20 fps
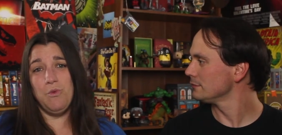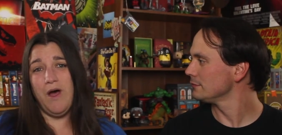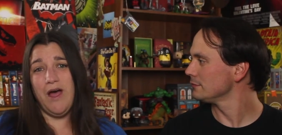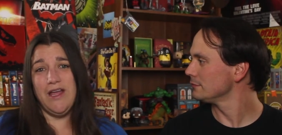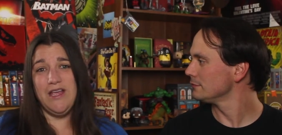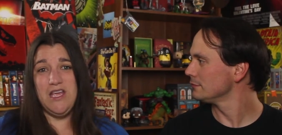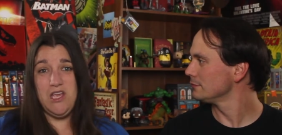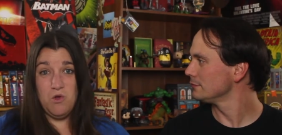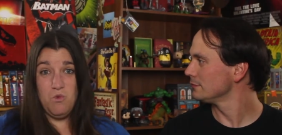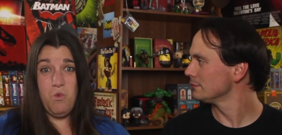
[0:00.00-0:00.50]

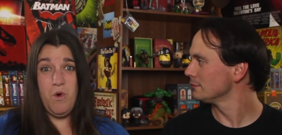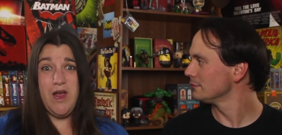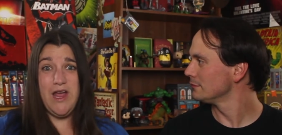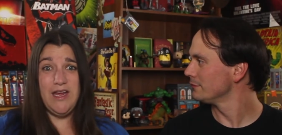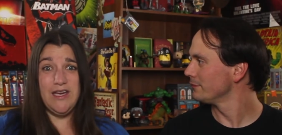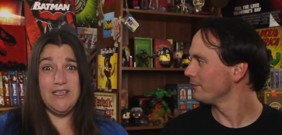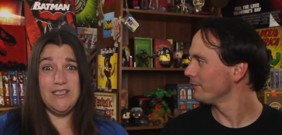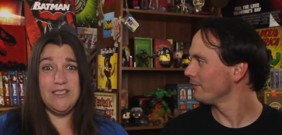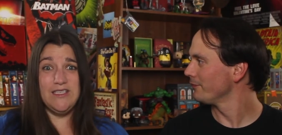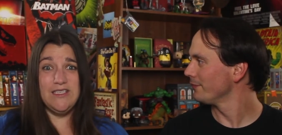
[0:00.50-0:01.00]
Speaker 1: why he
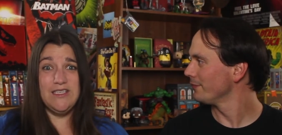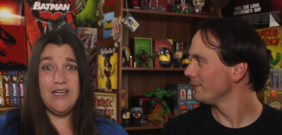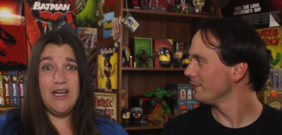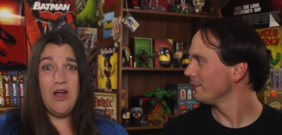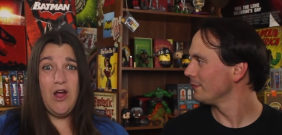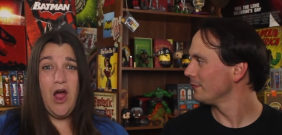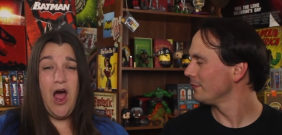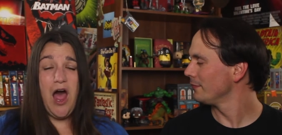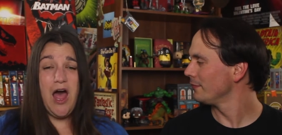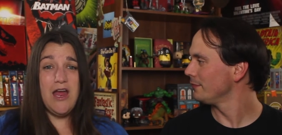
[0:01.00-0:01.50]
went
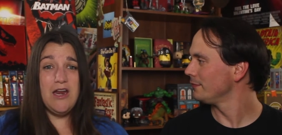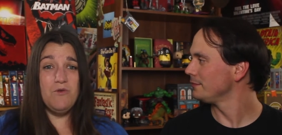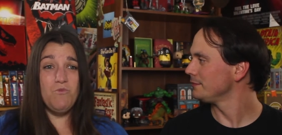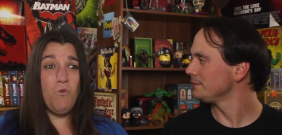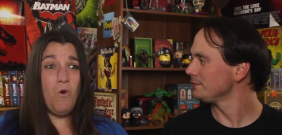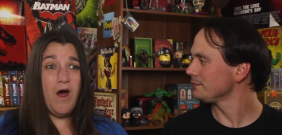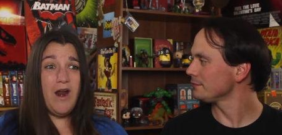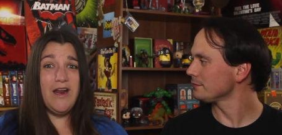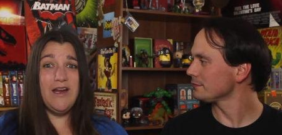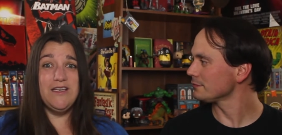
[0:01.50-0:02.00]
and
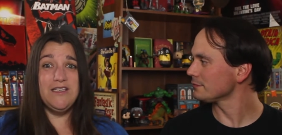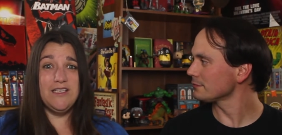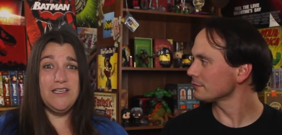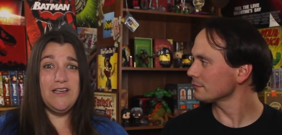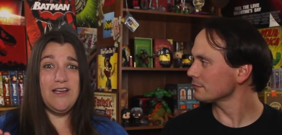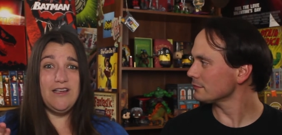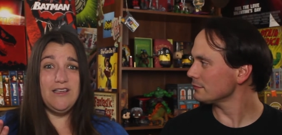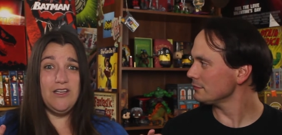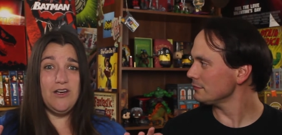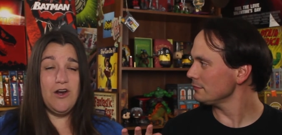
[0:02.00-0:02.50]
wanted
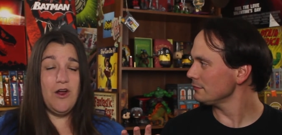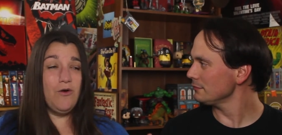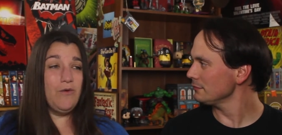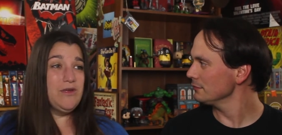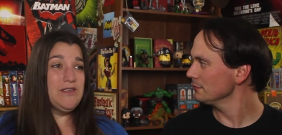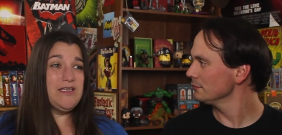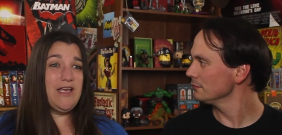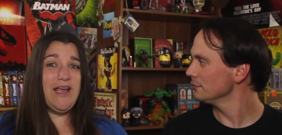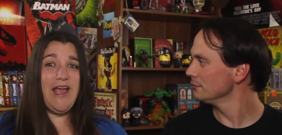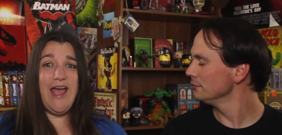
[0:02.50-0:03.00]
to. You know,
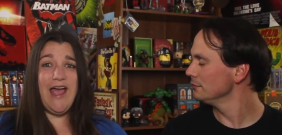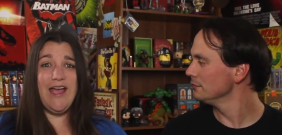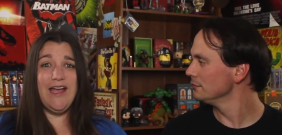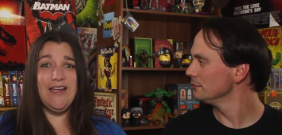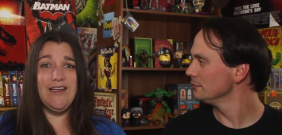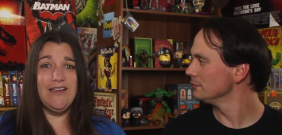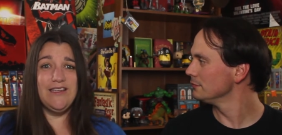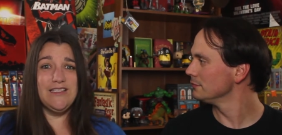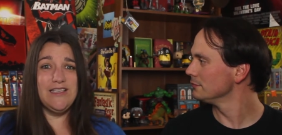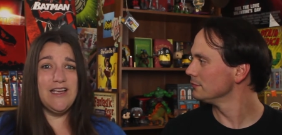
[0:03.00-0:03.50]
he's like,
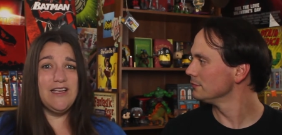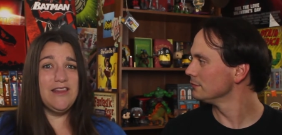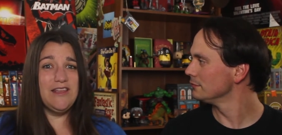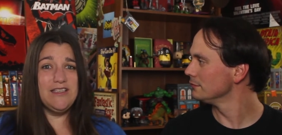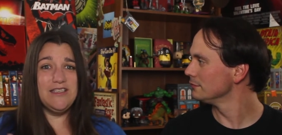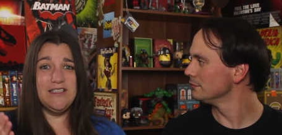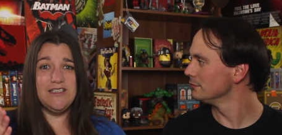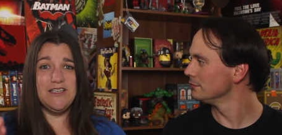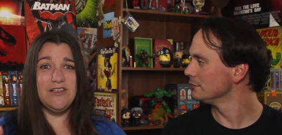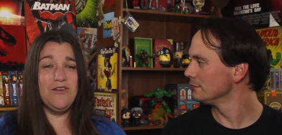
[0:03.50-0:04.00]
"Hey," he's like,
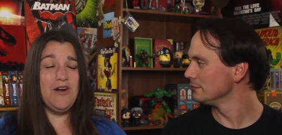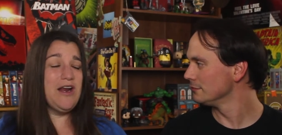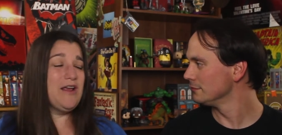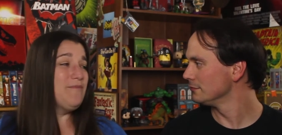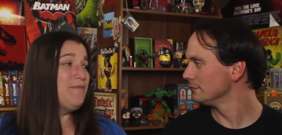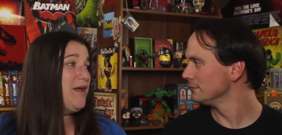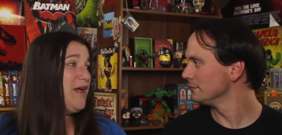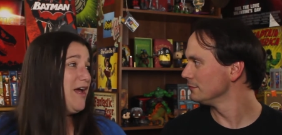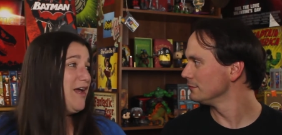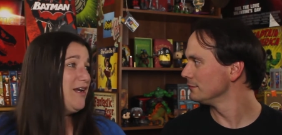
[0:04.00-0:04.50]
"This is a great
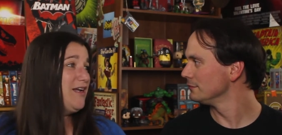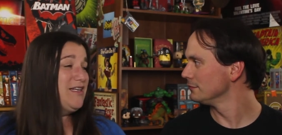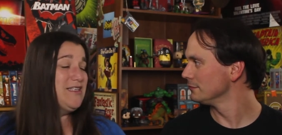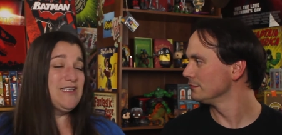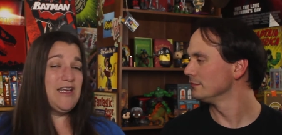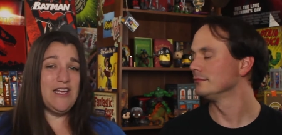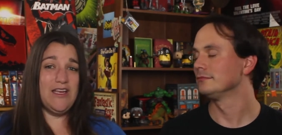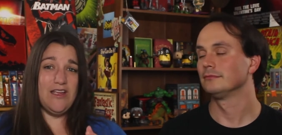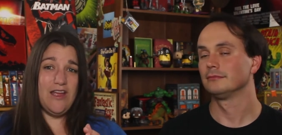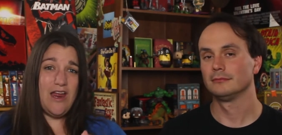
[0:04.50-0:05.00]
man." He's
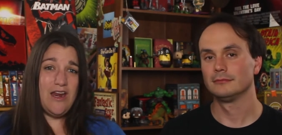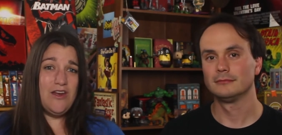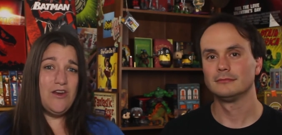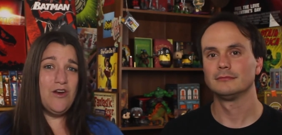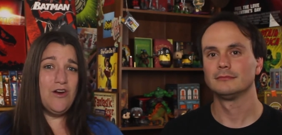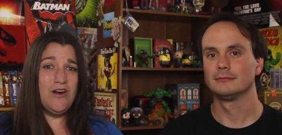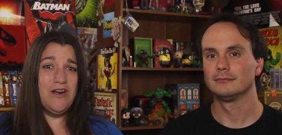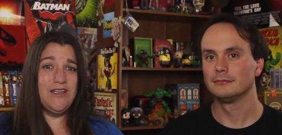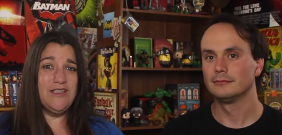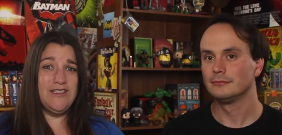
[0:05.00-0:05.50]
like, "And
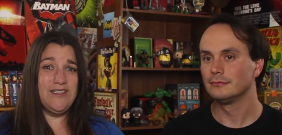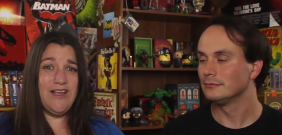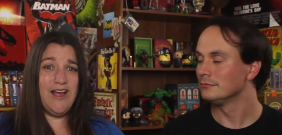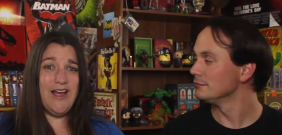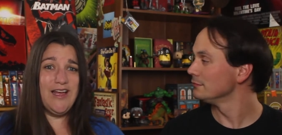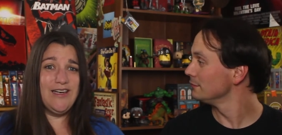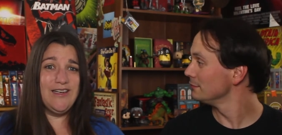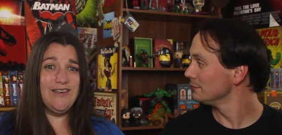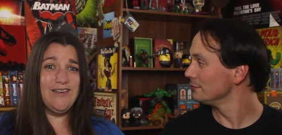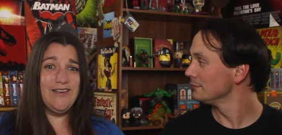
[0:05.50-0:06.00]
you're his
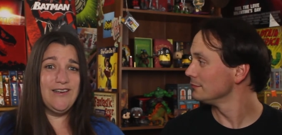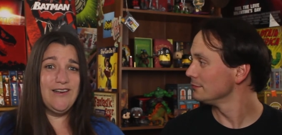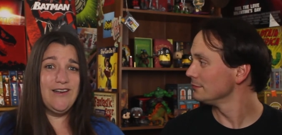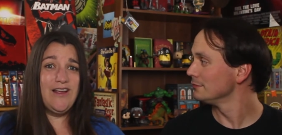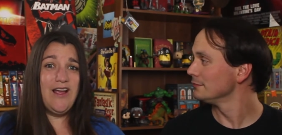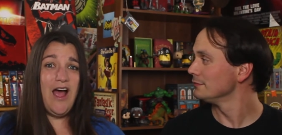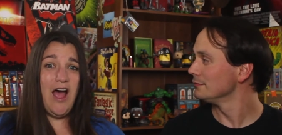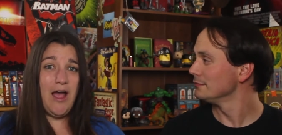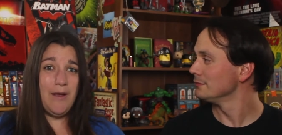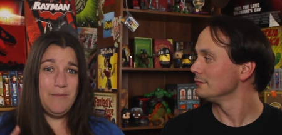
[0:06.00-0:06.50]
son.
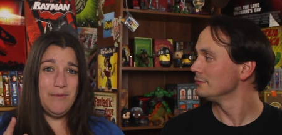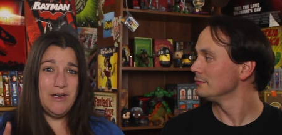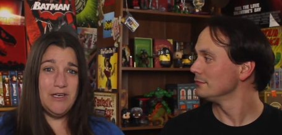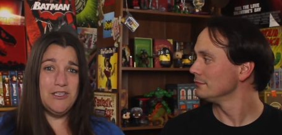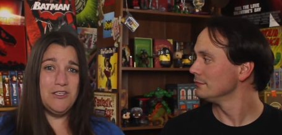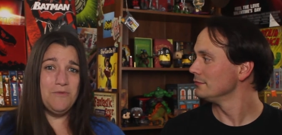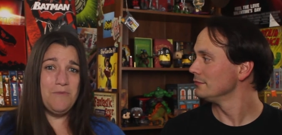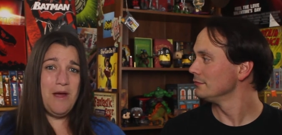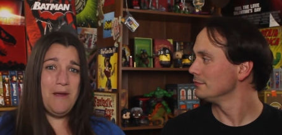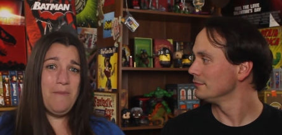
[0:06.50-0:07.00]
I'm going to
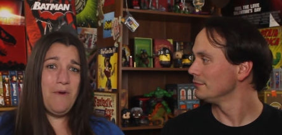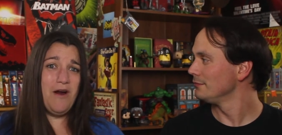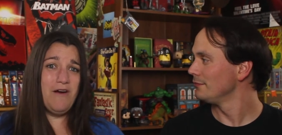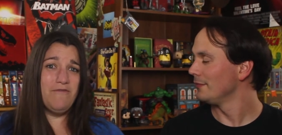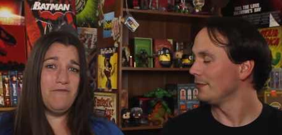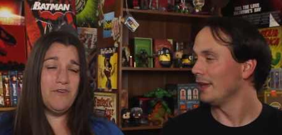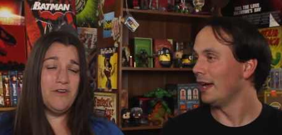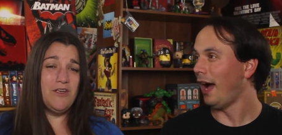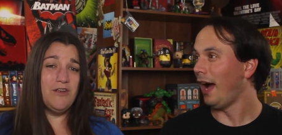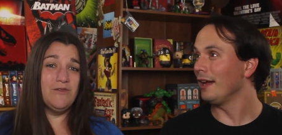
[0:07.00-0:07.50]
do my
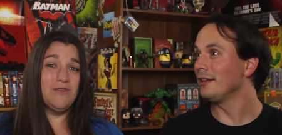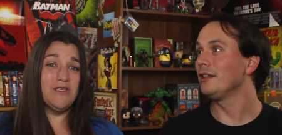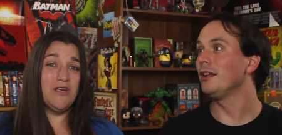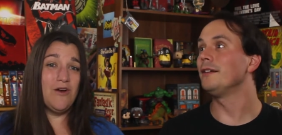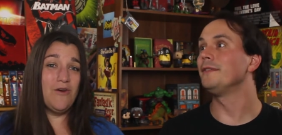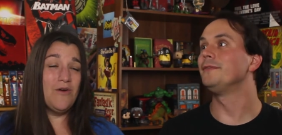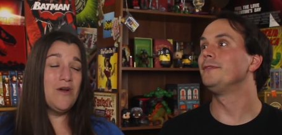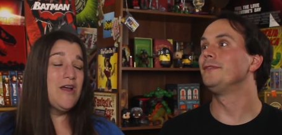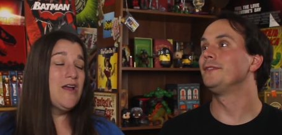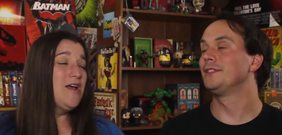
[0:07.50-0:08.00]
part for you."
Speaker 2: I
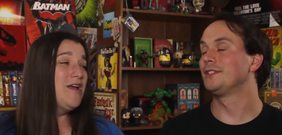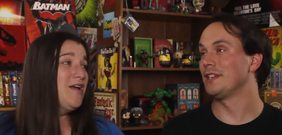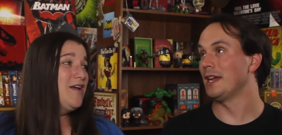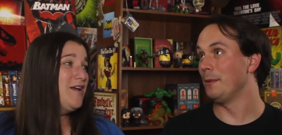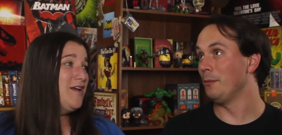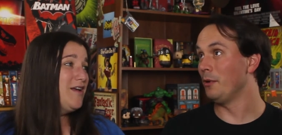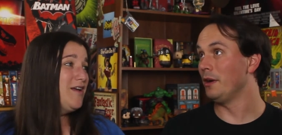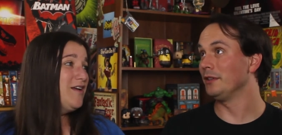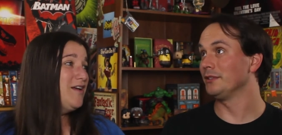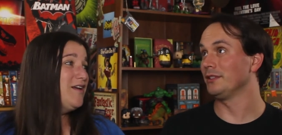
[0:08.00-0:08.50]
love
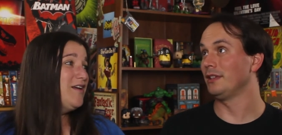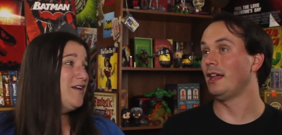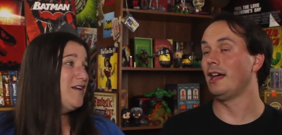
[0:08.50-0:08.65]
Samwell's